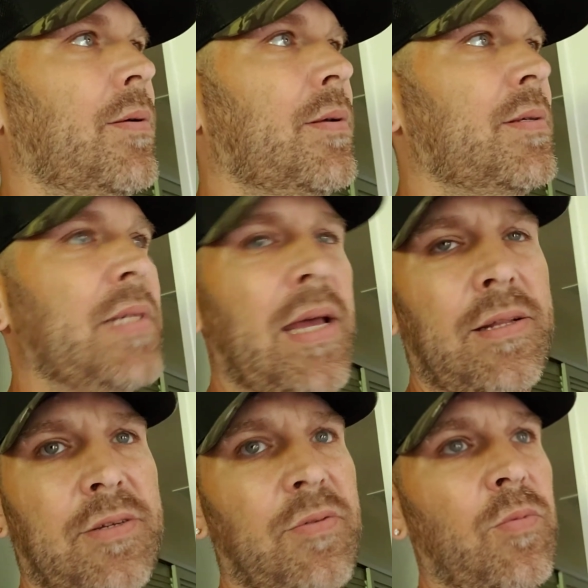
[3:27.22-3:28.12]

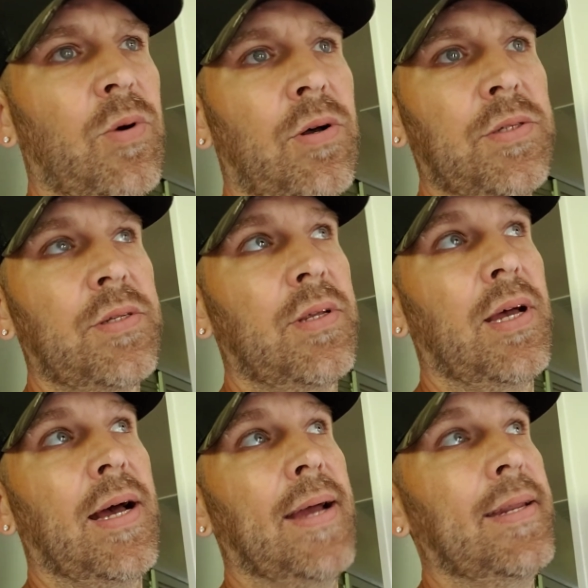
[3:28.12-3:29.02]
satins for walls.
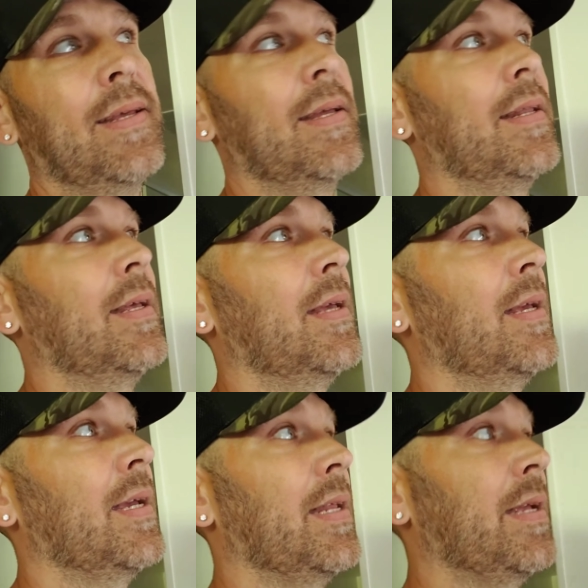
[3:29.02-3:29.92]
I did
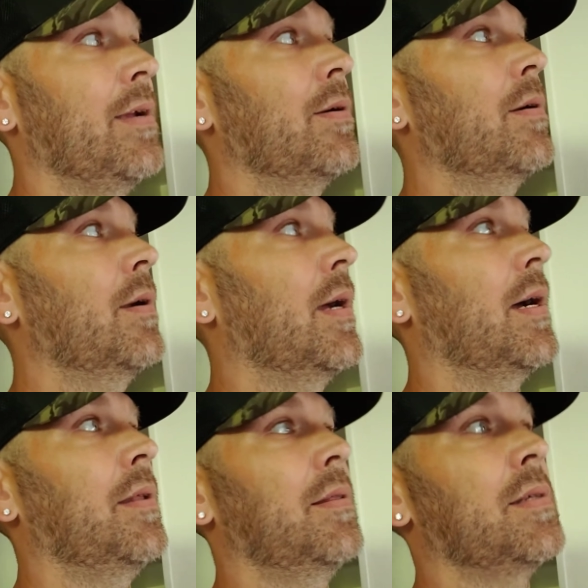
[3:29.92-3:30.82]

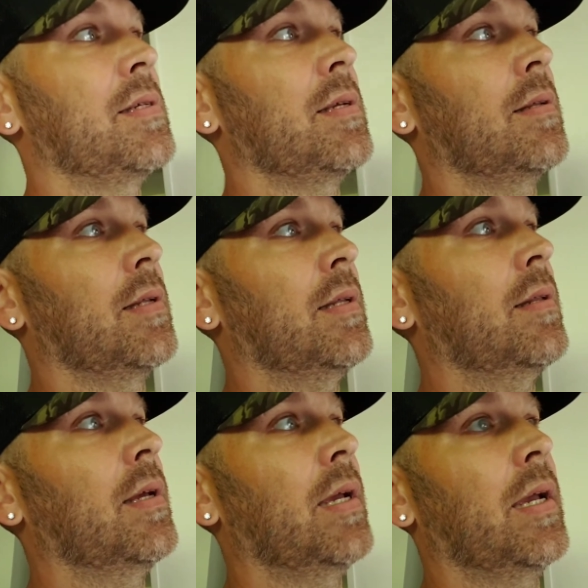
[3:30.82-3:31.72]
the ceiling
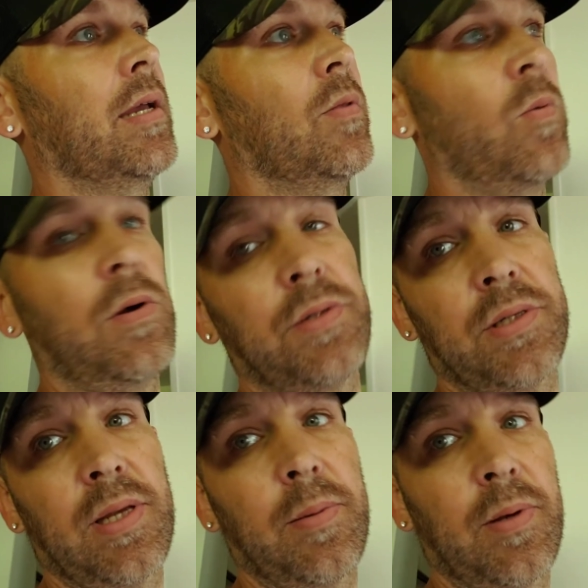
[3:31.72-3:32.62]
and the walls the
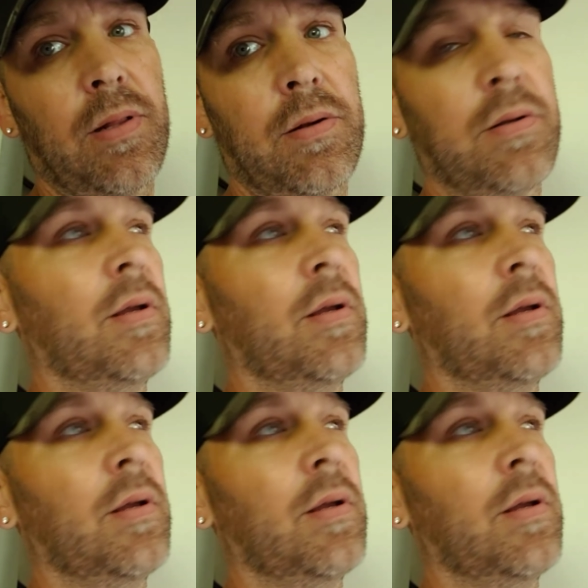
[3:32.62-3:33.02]
same color.